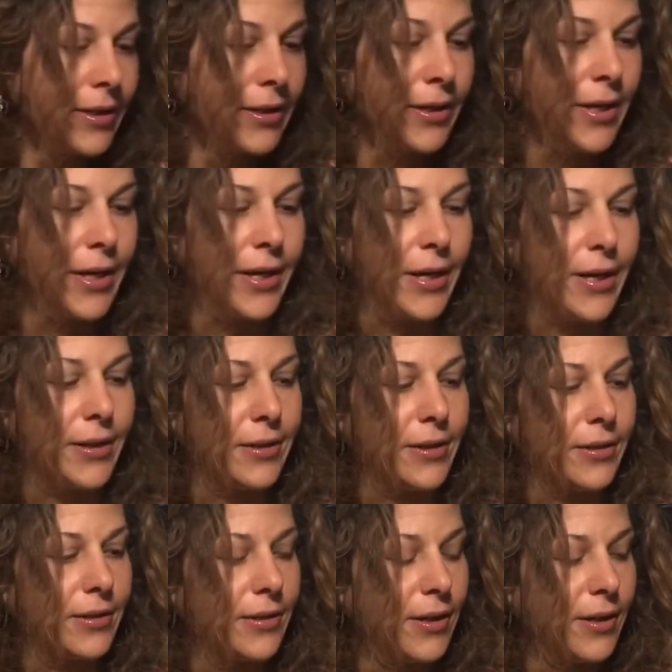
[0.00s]
And
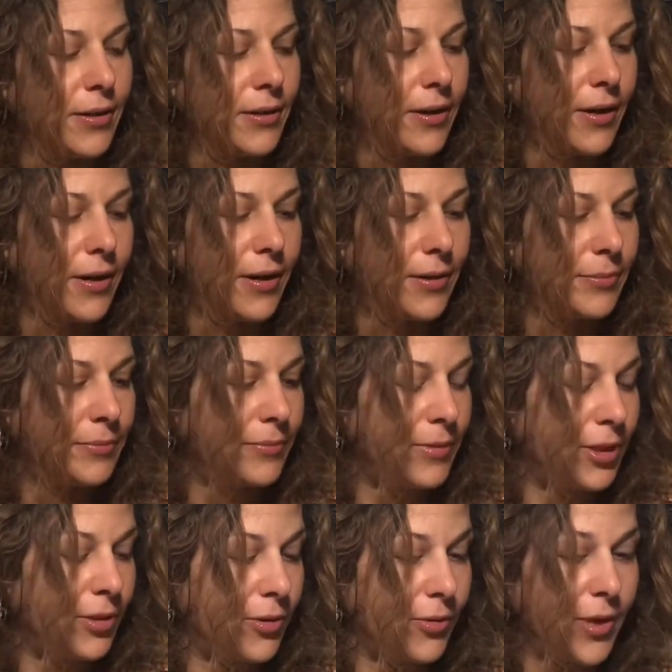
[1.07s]
um,
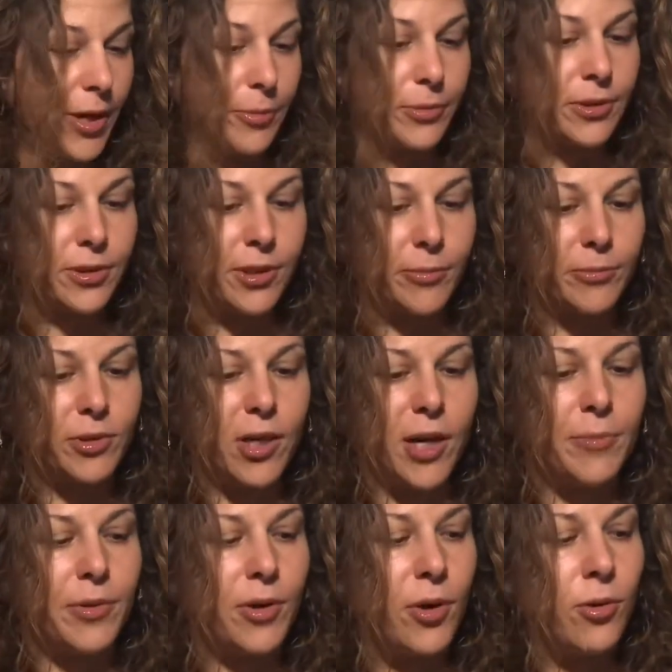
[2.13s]
you know, that was some
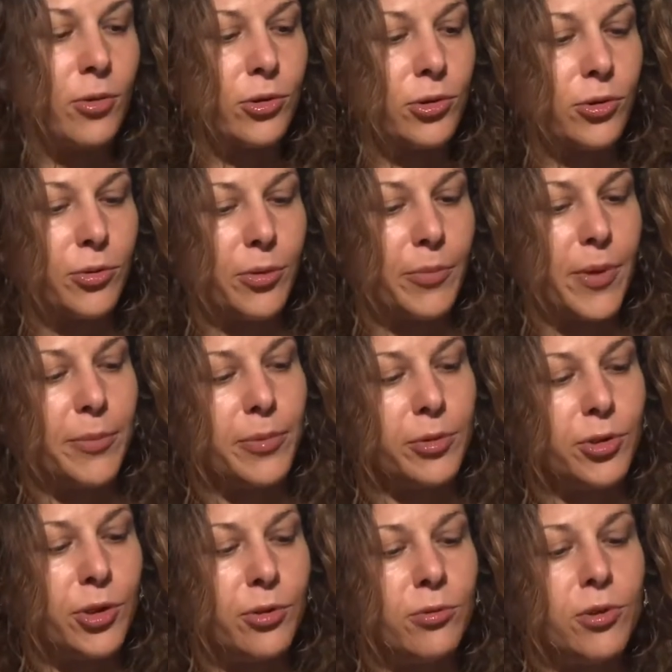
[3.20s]
time ago. So remember
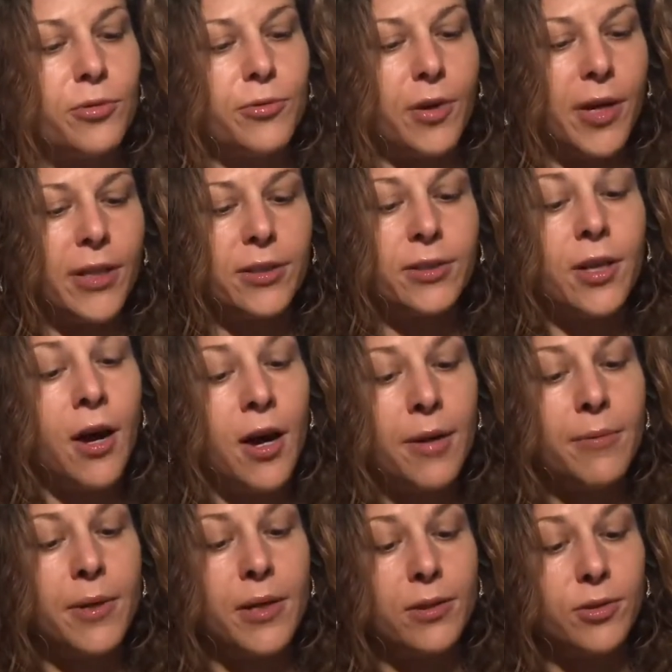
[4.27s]
too, divine
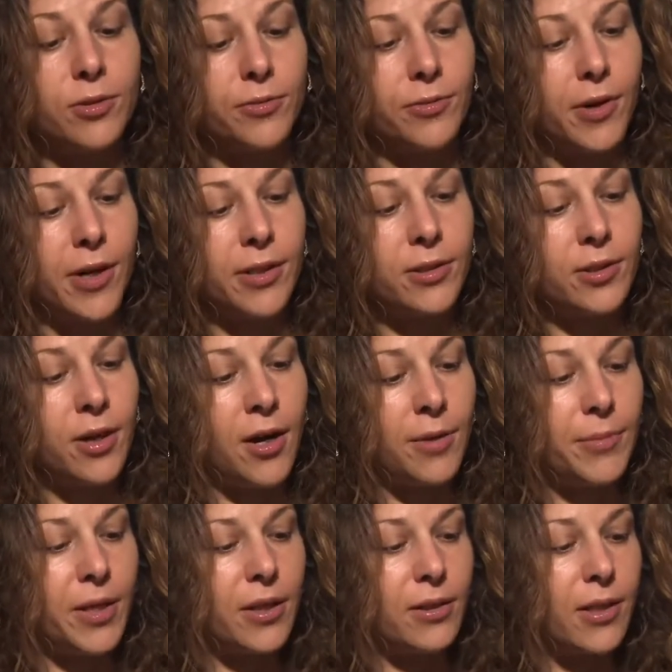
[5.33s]
timing, divine
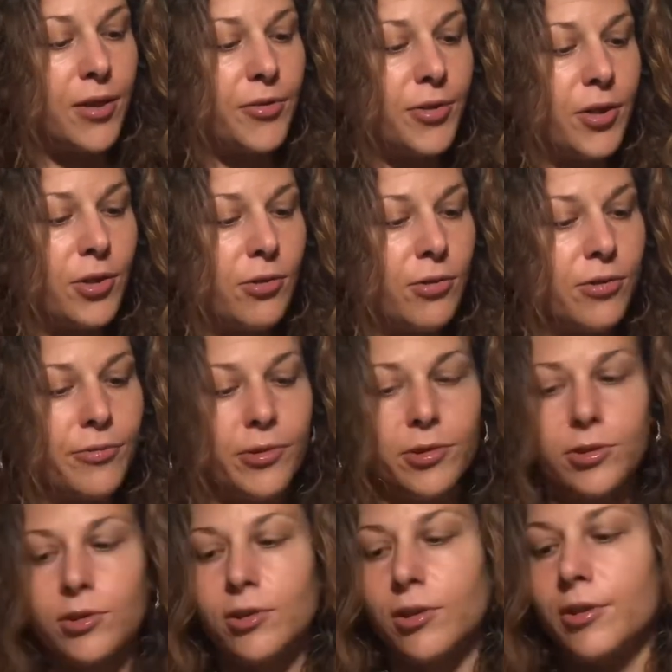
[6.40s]
timing. Let the
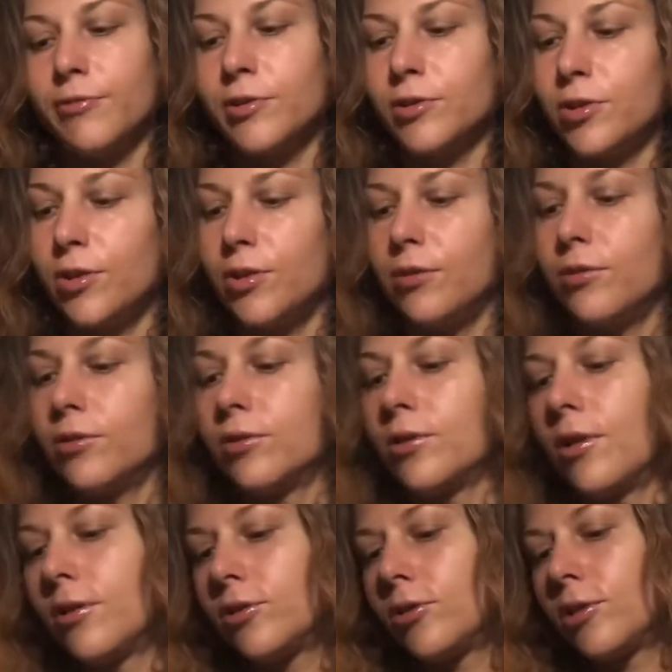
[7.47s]
universe deliver to you. It's
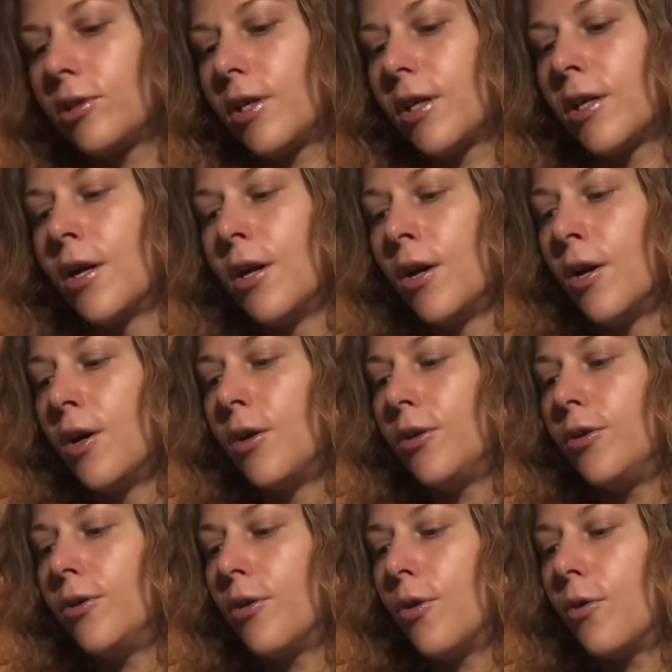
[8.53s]
not just like
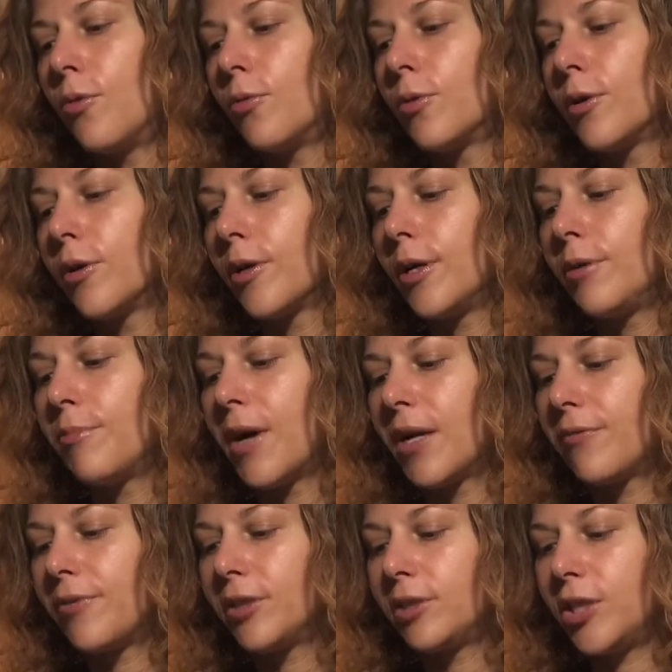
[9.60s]
you know we're in
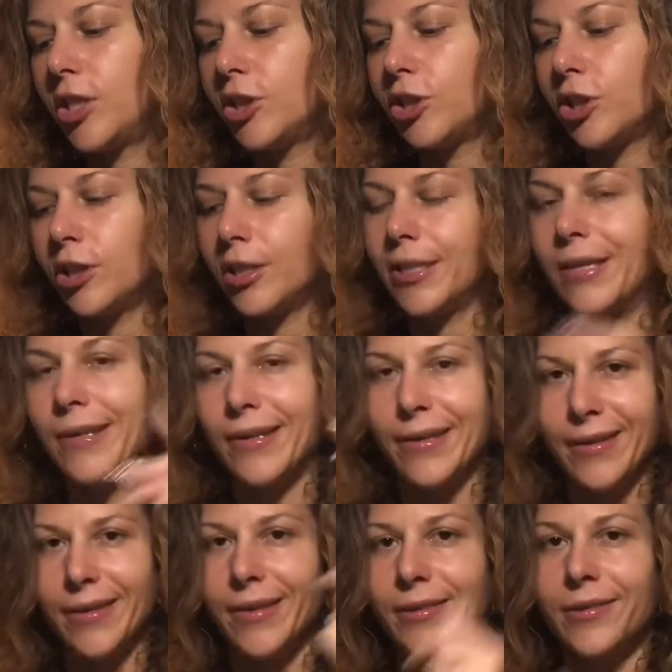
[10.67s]
manifestation and then
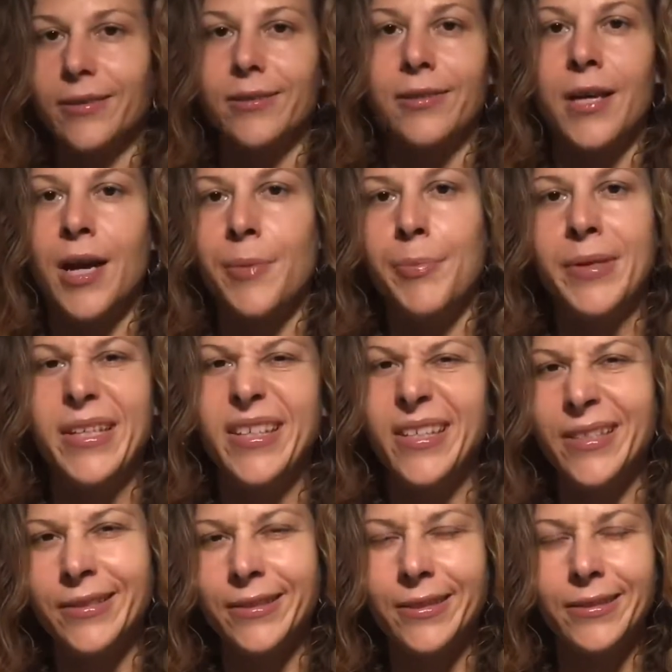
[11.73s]
it doesn't happen
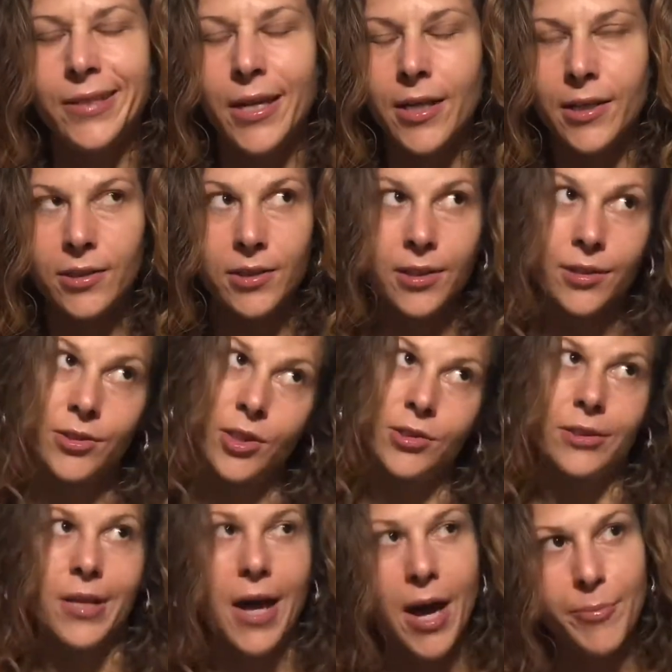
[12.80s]
instantaneously it
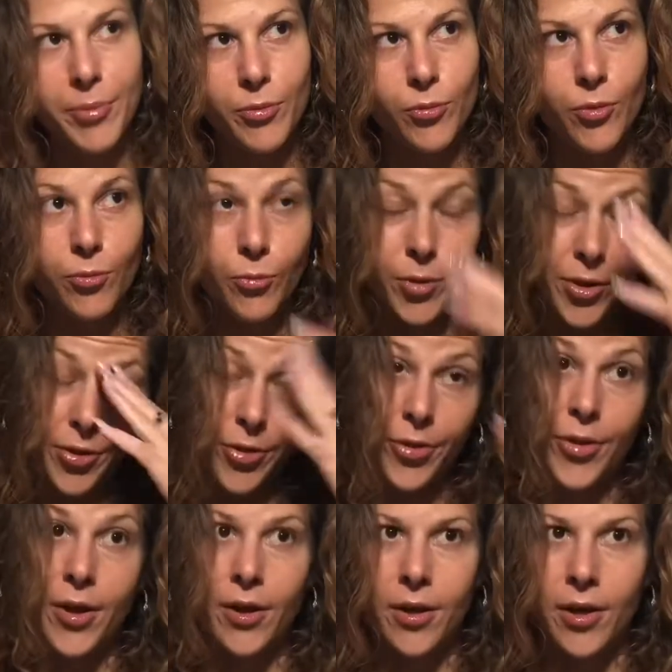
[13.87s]
doesn't happen when we
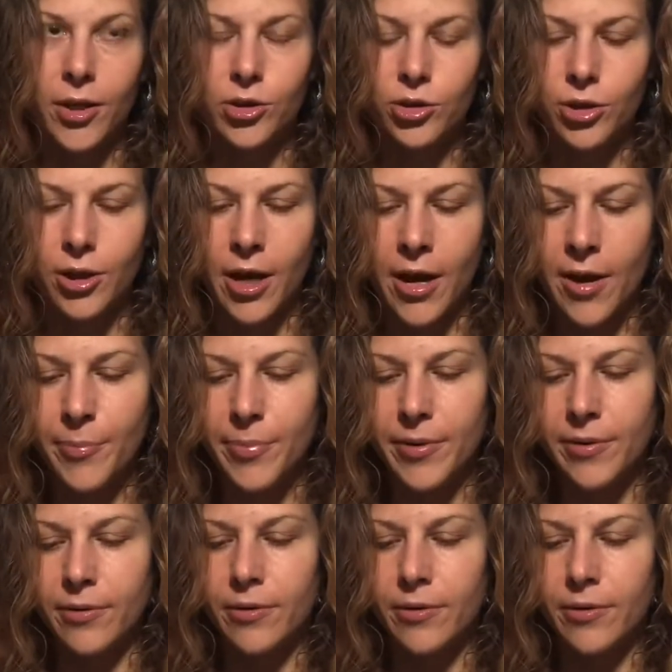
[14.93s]
think it should happen